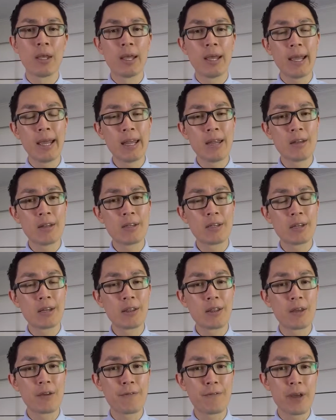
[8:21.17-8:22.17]
And
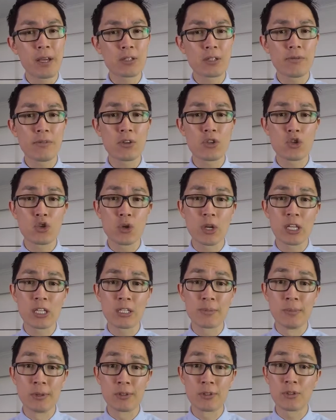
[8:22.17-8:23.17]
the effects of the
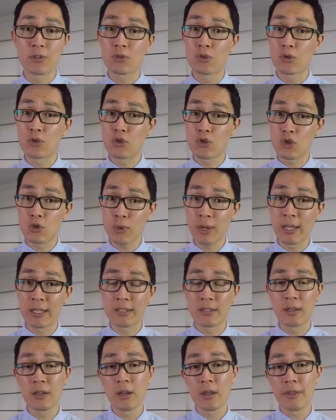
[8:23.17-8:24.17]
treatment to
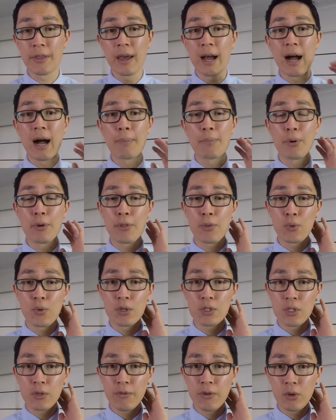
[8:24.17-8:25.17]
treat the upper three
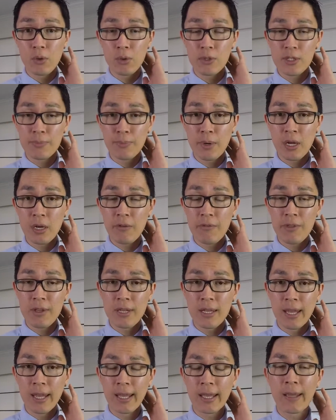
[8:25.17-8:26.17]
cervical spine of the
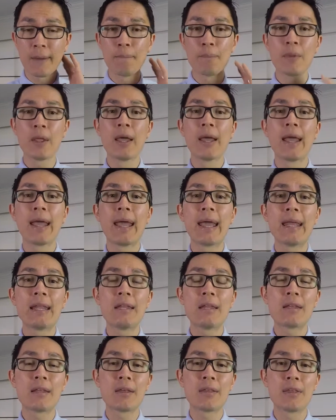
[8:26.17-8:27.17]
neck
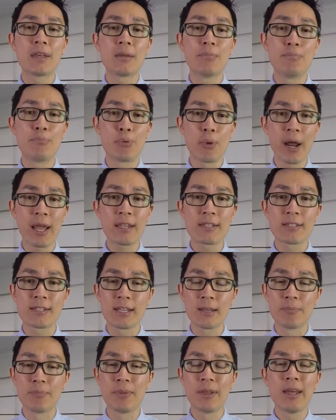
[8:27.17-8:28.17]
and the
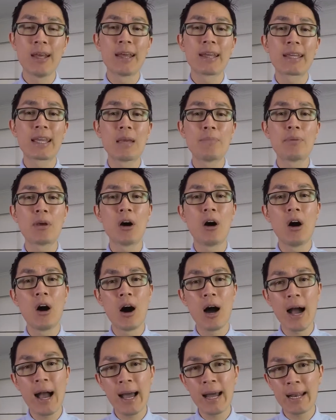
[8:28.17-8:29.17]
brainstem can be
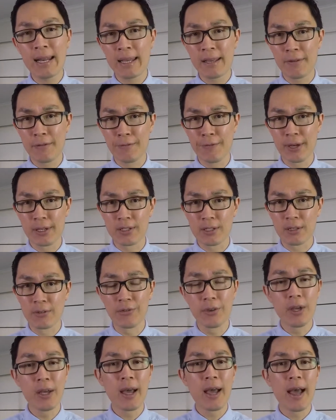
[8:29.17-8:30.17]
highly effective
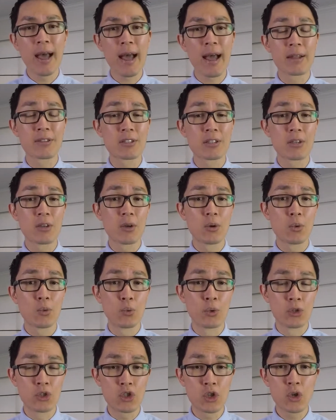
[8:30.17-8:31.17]
at
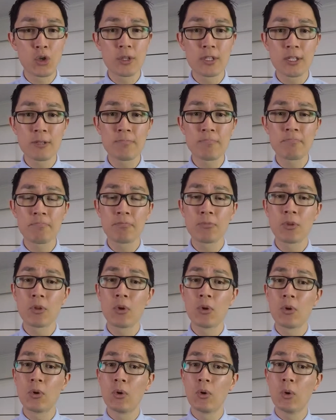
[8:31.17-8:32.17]
reducing
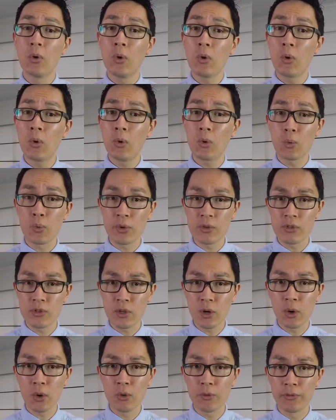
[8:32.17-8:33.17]
or
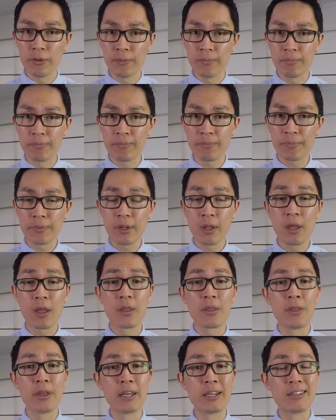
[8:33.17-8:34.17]
resolving
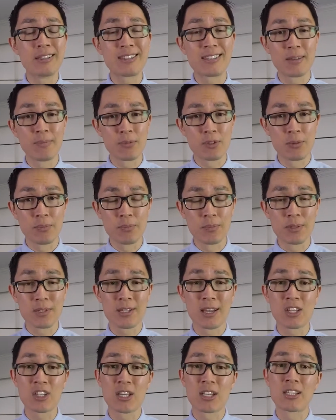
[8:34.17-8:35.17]
these symptoms
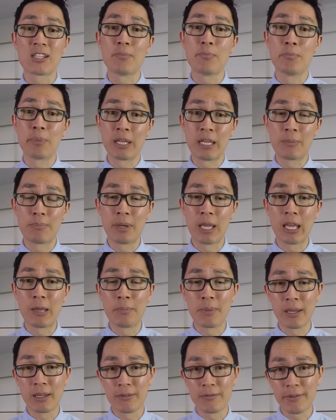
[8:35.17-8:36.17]
such as
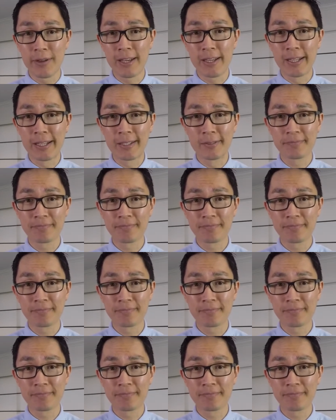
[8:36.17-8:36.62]
BPPV.